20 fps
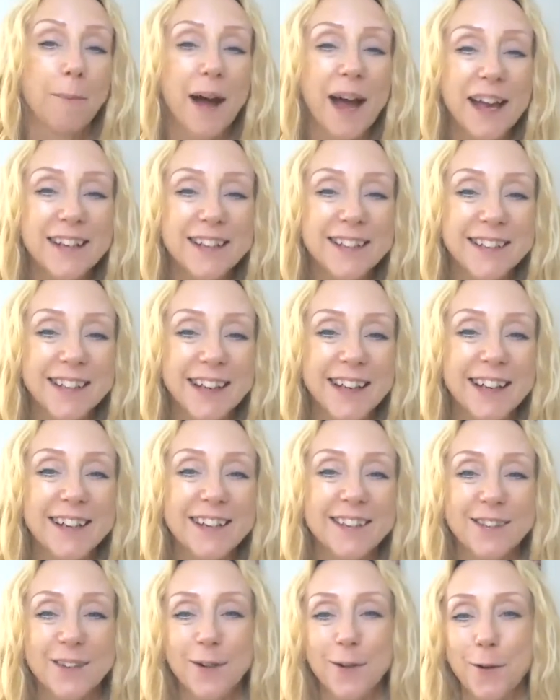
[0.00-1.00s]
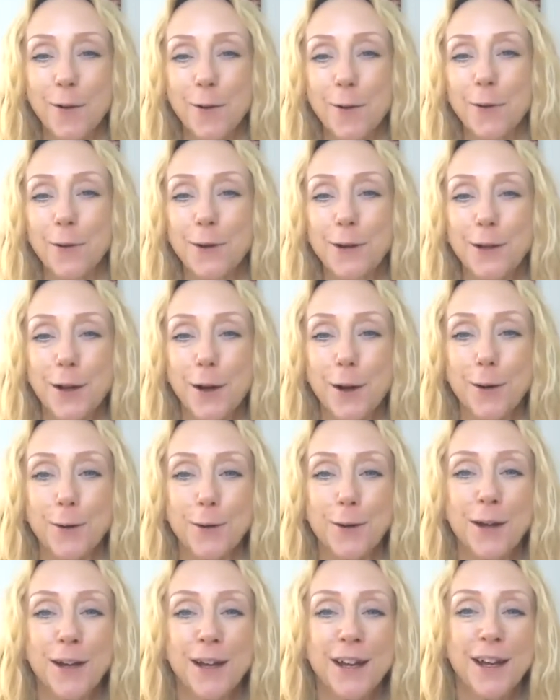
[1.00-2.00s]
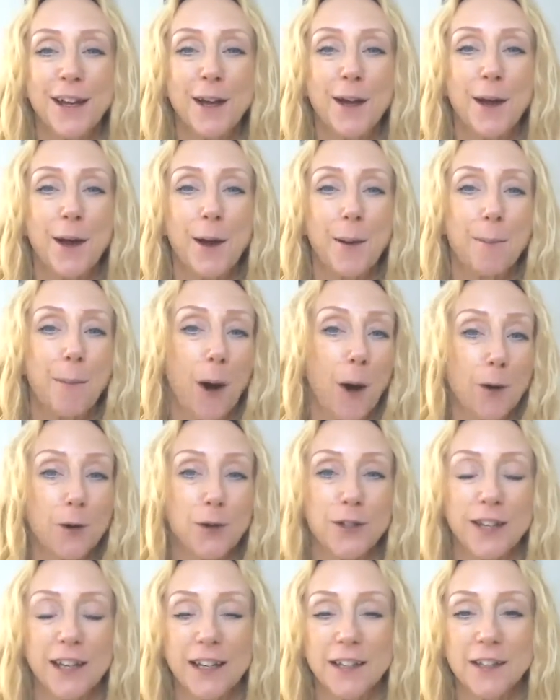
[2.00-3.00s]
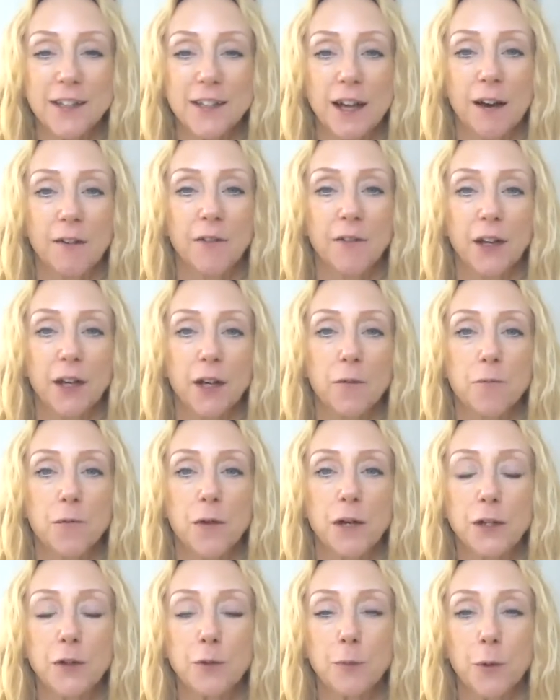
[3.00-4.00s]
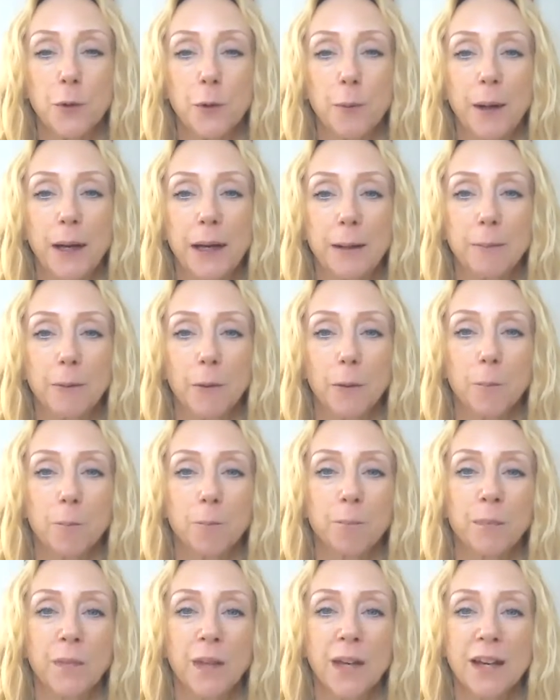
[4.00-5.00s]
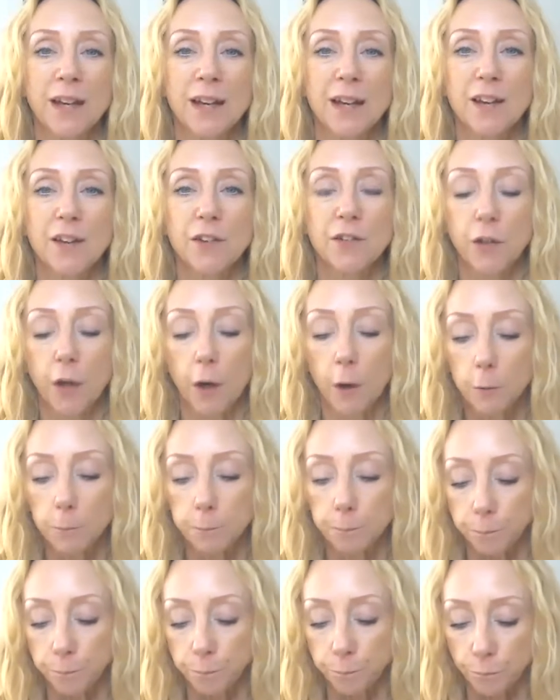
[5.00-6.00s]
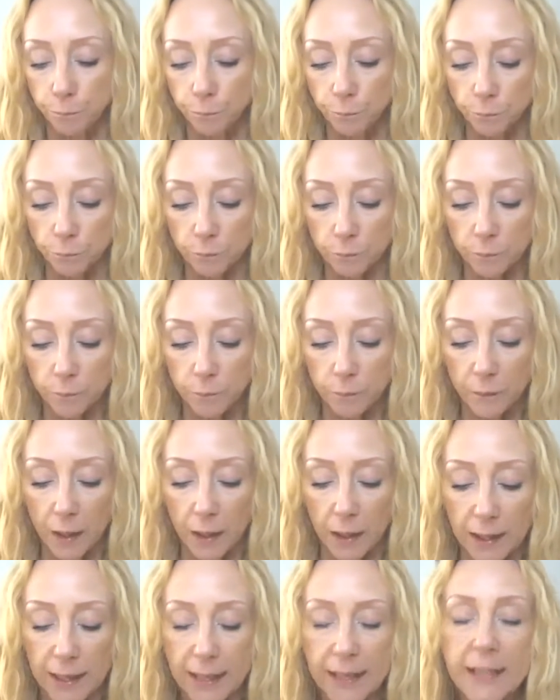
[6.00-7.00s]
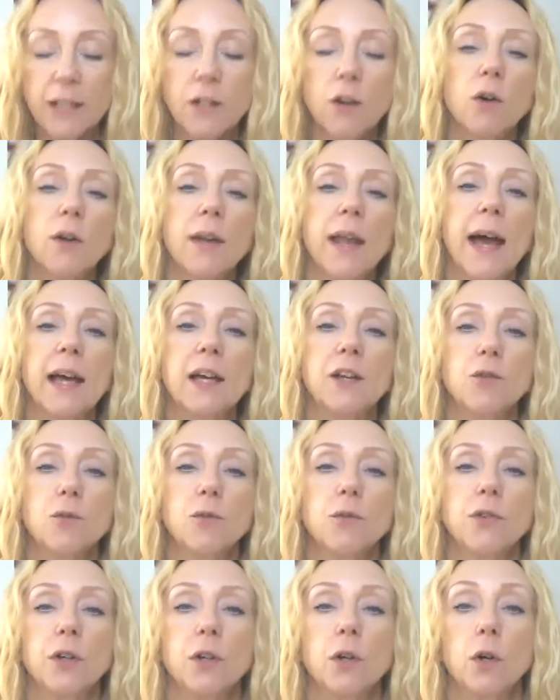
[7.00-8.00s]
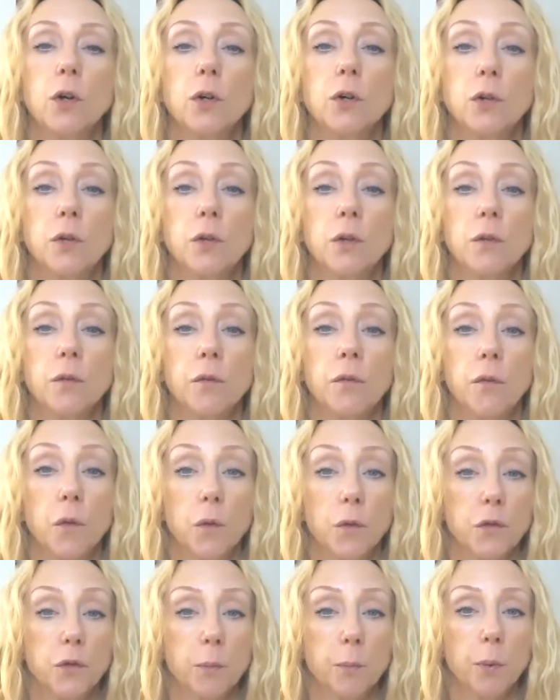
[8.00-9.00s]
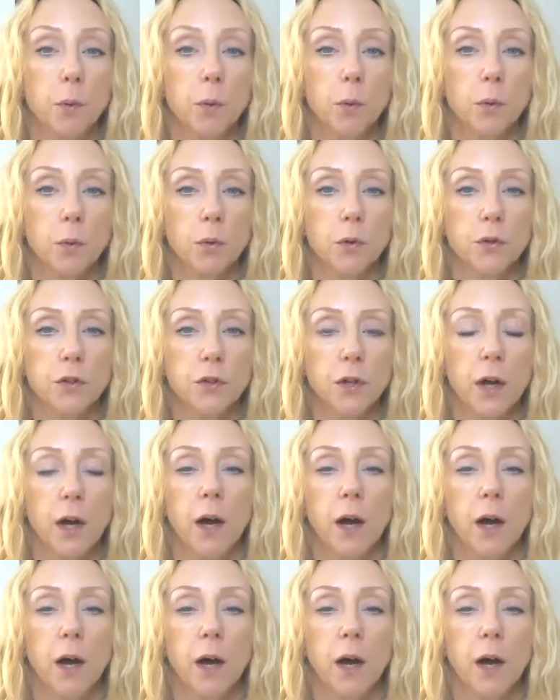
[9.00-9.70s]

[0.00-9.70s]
basis or, posting stuff that can reach more people. So lean on angels and God for support